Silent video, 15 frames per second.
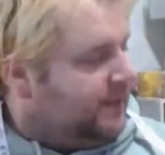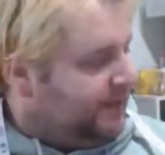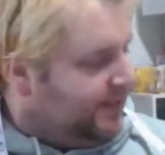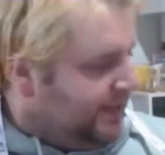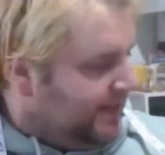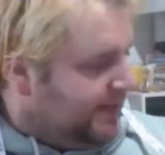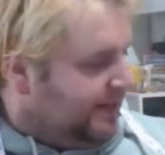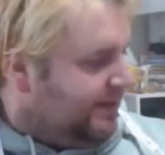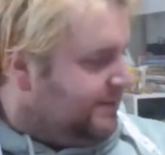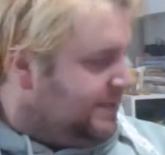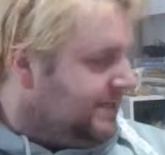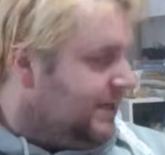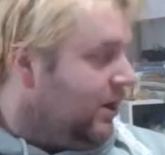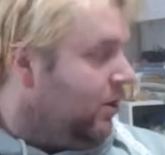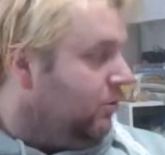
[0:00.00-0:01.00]
yeah, I
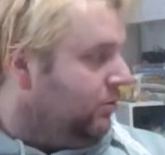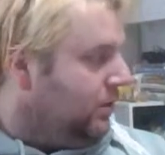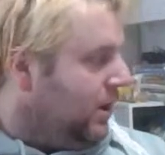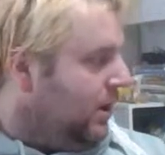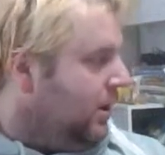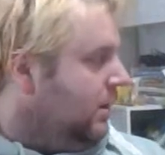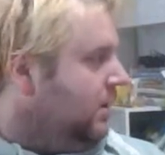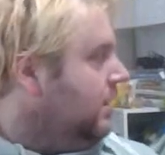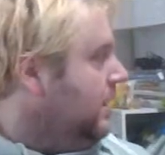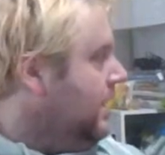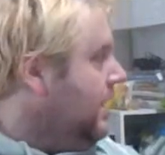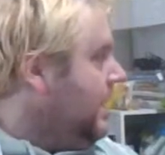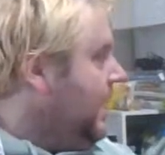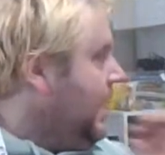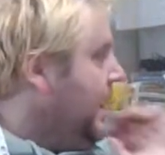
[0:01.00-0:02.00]
did a whole lot.
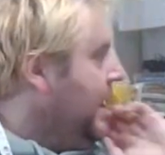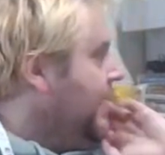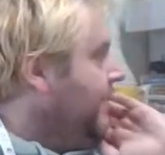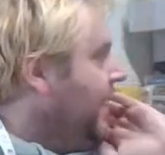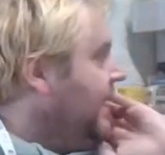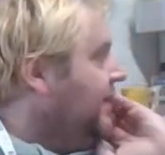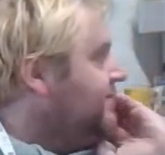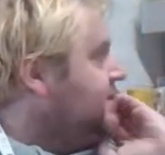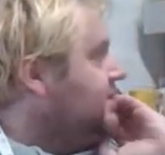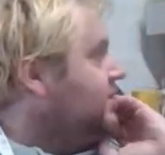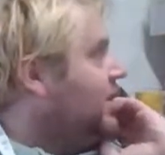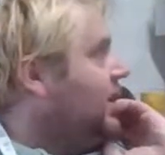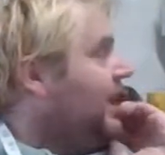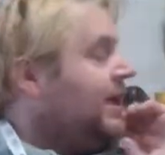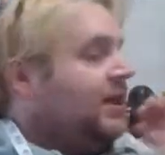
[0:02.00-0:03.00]
And I've
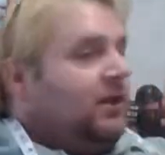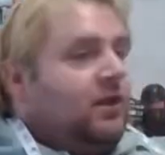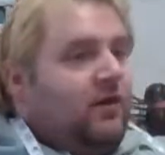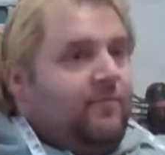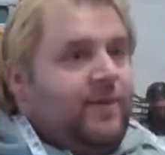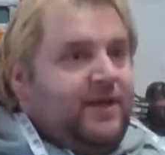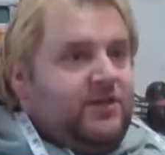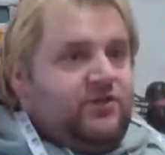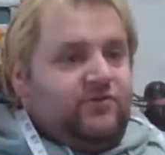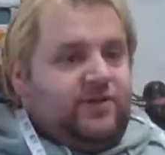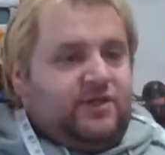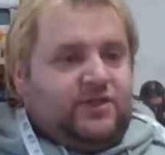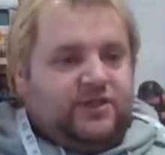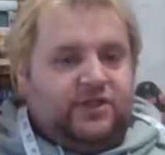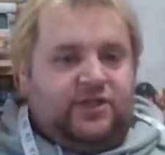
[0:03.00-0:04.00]
still got like a lot of
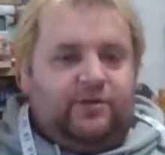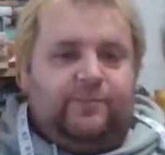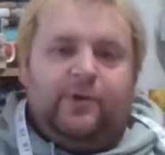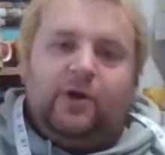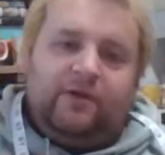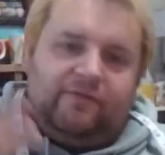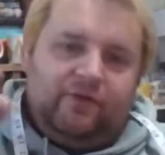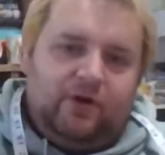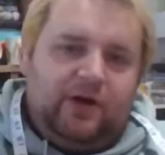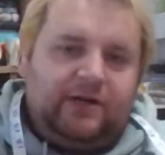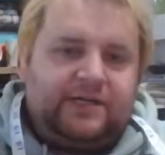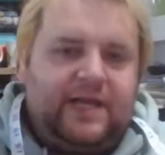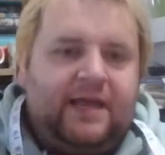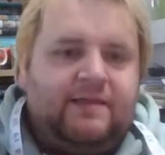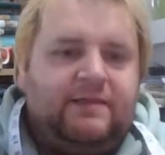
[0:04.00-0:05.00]
picturing to do. But I thought
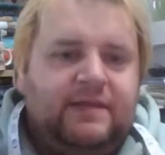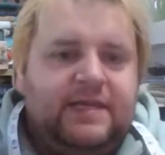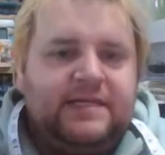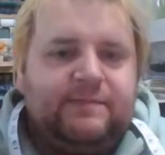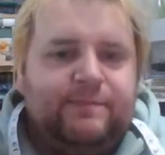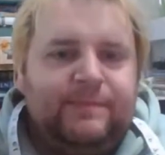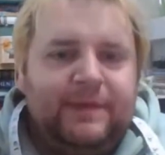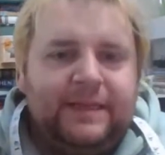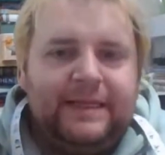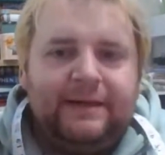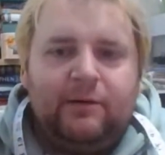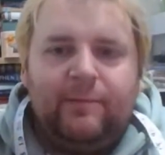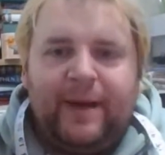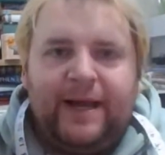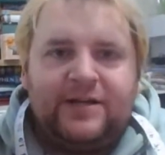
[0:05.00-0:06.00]
I'd get this
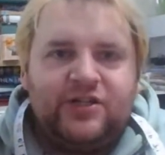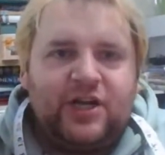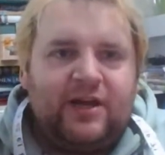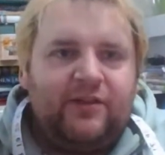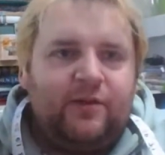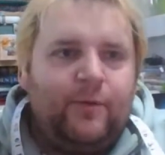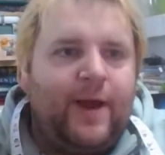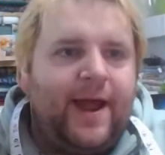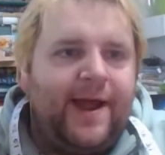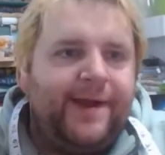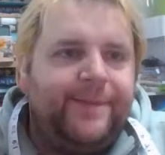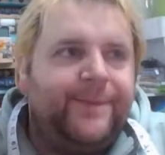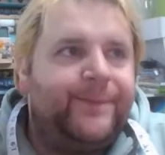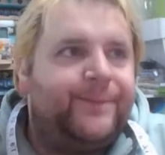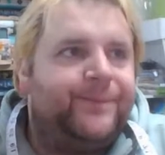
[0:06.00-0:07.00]
little batch out the
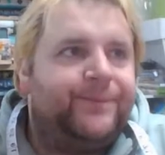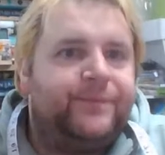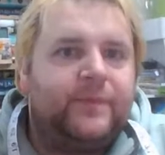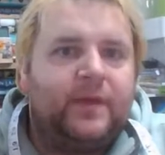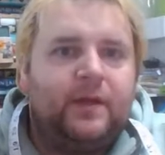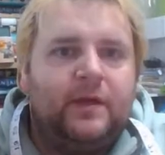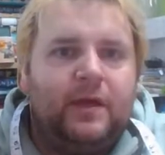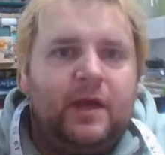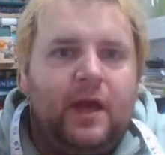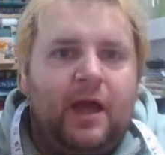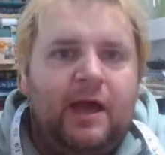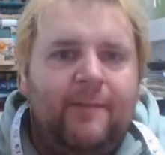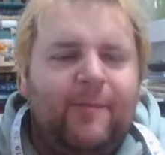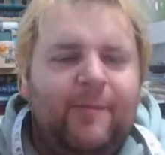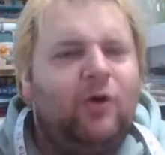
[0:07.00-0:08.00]
way.
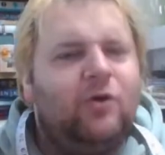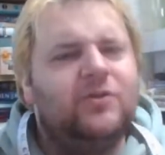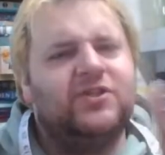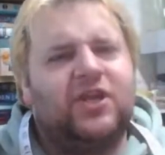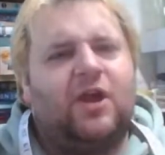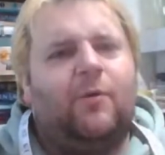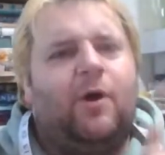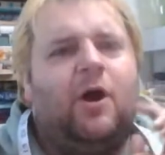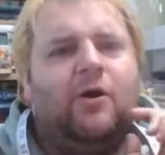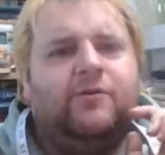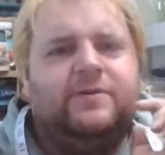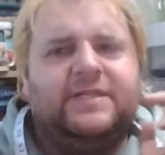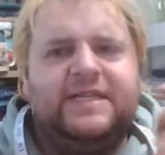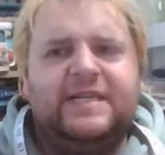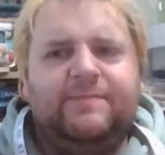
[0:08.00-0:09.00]
Also,
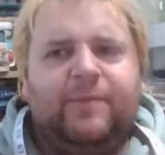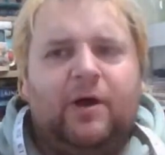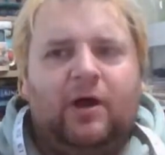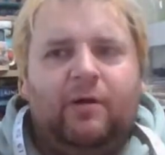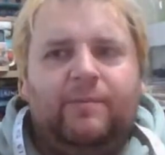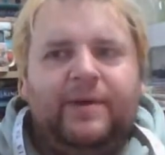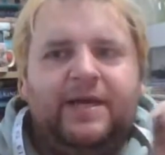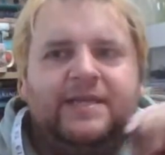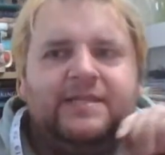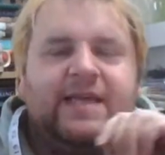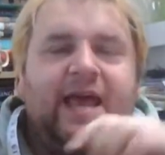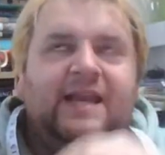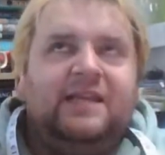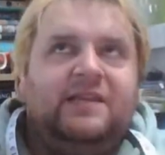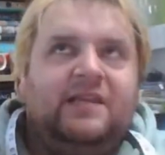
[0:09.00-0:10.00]
on Depop,
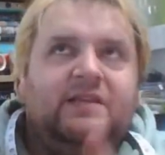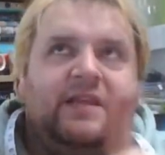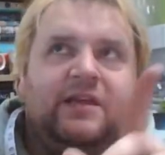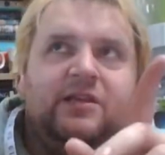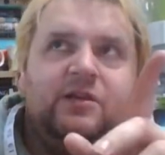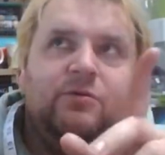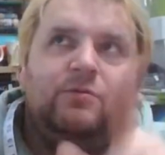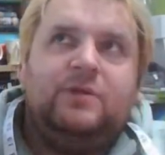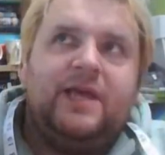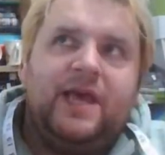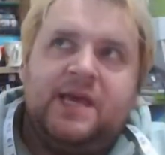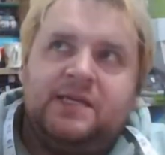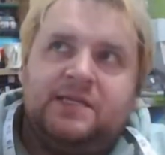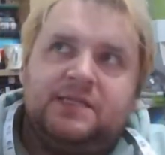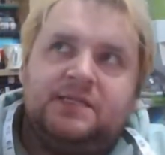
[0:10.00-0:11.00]
it's anything that you
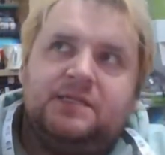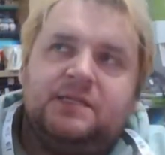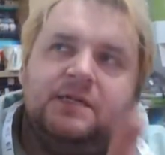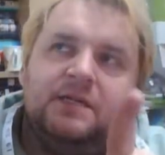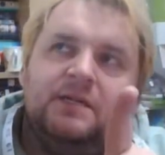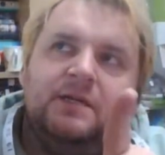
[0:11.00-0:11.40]
list